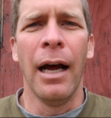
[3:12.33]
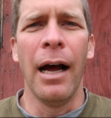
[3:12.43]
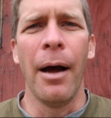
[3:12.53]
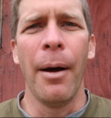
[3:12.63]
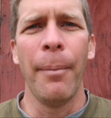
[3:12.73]

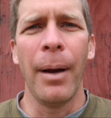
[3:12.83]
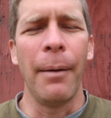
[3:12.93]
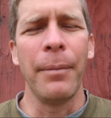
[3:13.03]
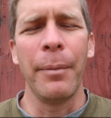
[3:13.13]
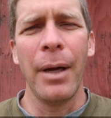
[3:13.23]
Um, but
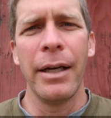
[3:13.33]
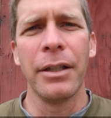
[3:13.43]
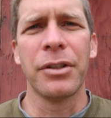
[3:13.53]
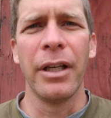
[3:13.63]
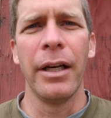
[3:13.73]
I'm, I'm, not
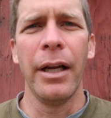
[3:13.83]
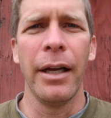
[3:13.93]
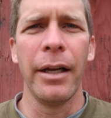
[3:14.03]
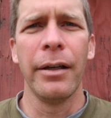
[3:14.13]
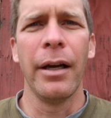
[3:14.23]
interested in,
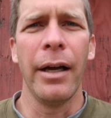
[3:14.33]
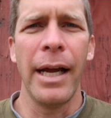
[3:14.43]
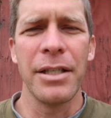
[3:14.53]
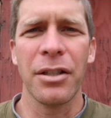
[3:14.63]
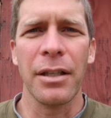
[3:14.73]
in uh,
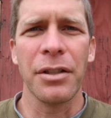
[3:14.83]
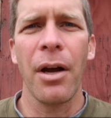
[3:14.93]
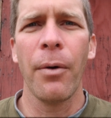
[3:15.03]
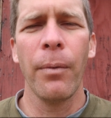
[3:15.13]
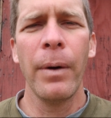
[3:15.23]
Angela.
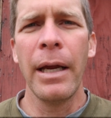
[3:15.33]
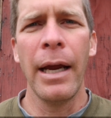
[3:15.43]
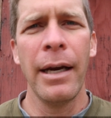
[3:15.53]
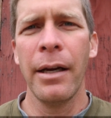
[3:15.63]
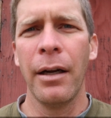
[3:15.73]
So we
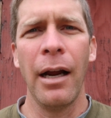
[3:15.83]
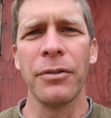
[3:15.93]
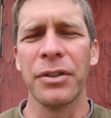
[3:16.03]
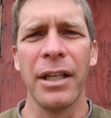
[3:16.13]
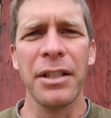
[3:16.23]
ended the
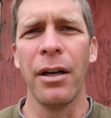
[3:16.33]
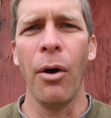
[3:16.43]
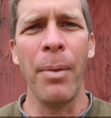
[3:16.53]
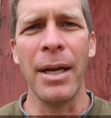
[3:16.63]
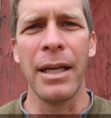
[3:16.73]
conversation,
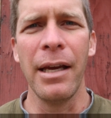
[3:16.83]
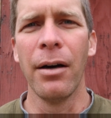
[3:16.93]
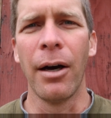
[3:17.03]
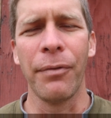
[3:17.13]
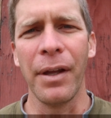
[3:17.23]
no big
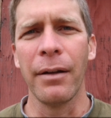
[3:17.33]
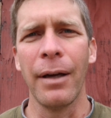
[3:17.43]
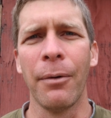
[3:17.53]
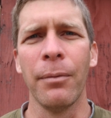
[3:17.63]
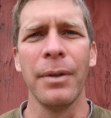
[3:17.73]
deal. I think
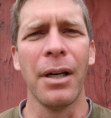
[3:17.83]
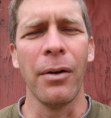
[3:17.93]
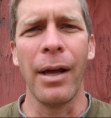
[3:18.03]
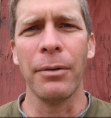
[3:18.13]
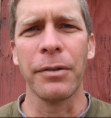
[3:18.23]
that, you
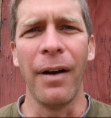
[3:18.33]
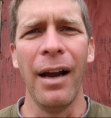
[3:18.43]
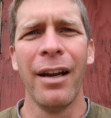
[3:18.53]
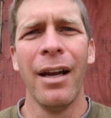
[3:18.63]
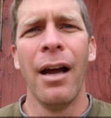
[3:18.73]
know, that was
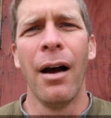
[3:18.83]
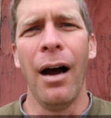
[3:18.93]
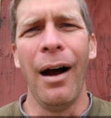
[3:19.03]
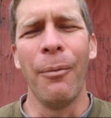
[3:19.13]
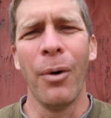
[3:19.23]
fine.
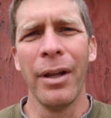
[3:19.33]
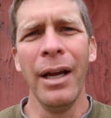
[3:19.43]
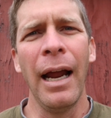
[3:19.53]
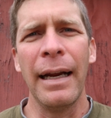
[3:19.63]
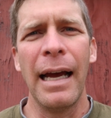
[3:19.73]
Uh, well,
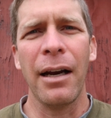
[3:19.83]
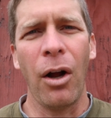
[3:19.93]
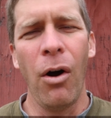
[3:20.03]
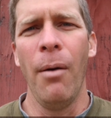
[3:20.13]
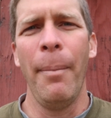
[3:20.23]
then I got a
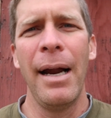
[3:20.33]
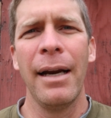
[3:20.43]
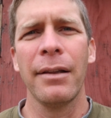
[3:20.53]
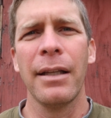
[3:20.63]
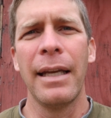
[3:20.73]
call
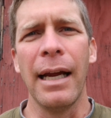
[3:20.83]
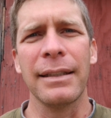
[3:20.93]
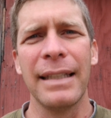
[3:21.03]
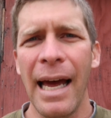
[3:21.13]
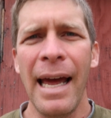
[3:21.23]
back the
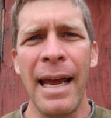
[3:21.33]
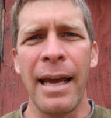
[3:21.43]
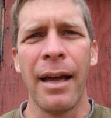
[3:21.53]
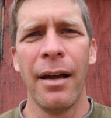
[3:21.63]
next day